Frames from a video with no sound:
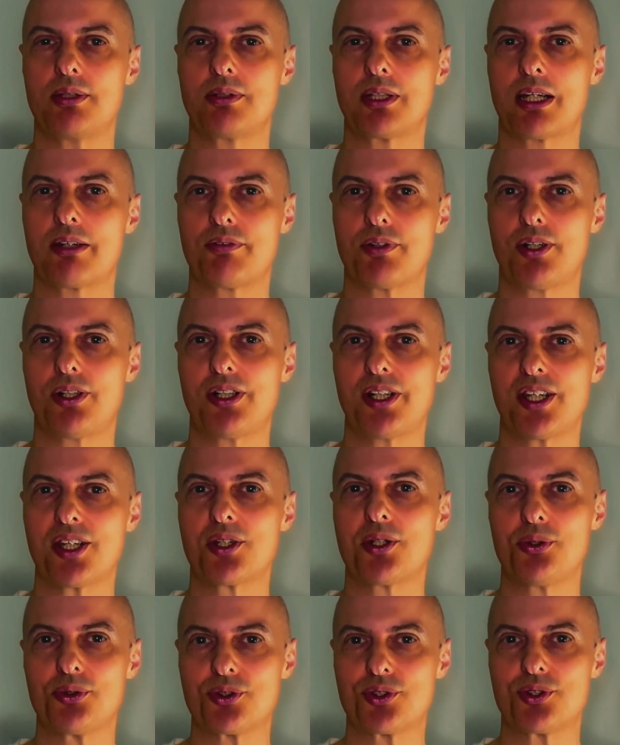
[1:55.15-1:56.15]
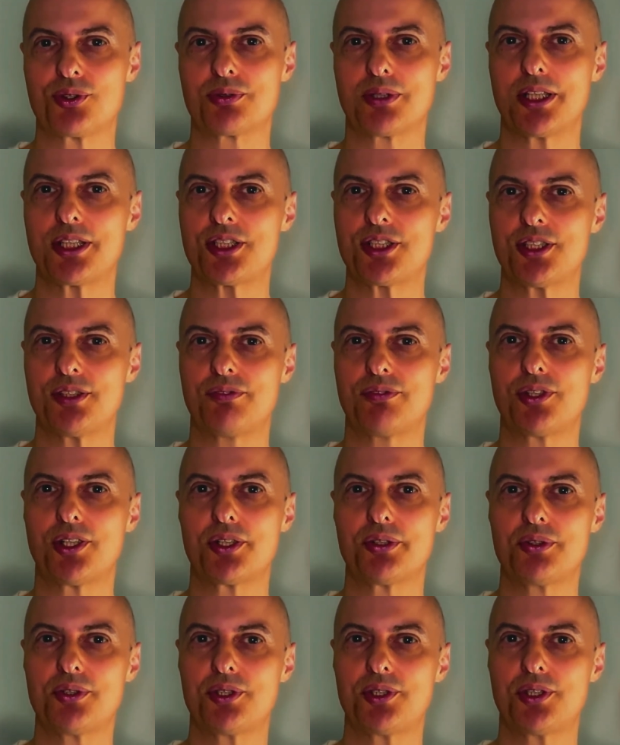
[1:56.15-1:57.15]
you'll have a higher concentration of
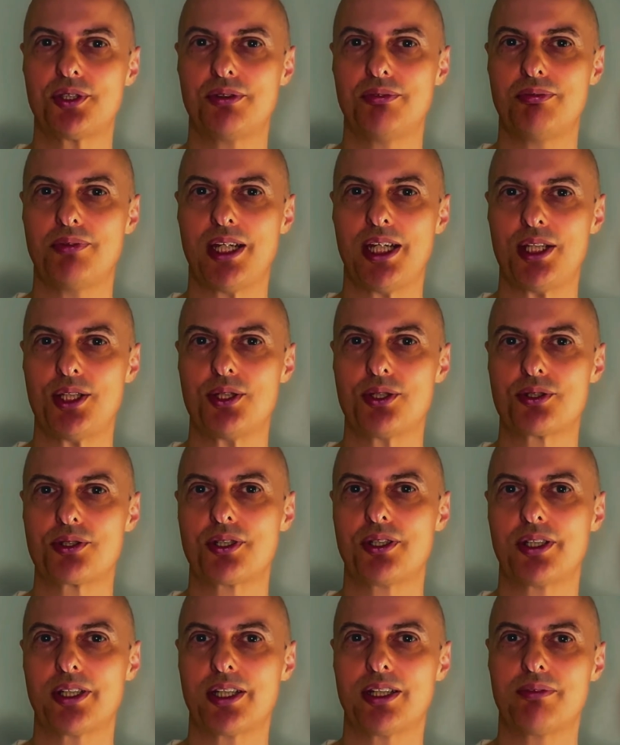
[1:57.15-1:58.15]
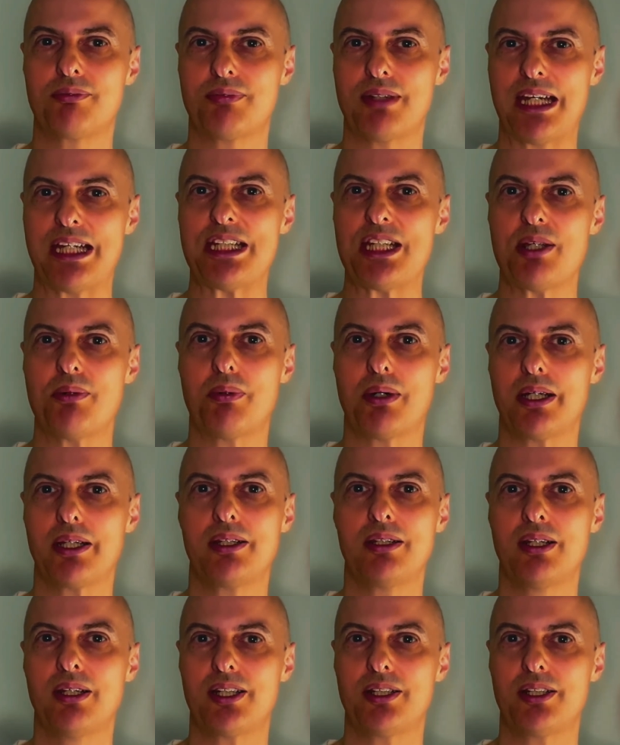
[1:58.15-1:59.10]
nitrogen in your tyre anyway,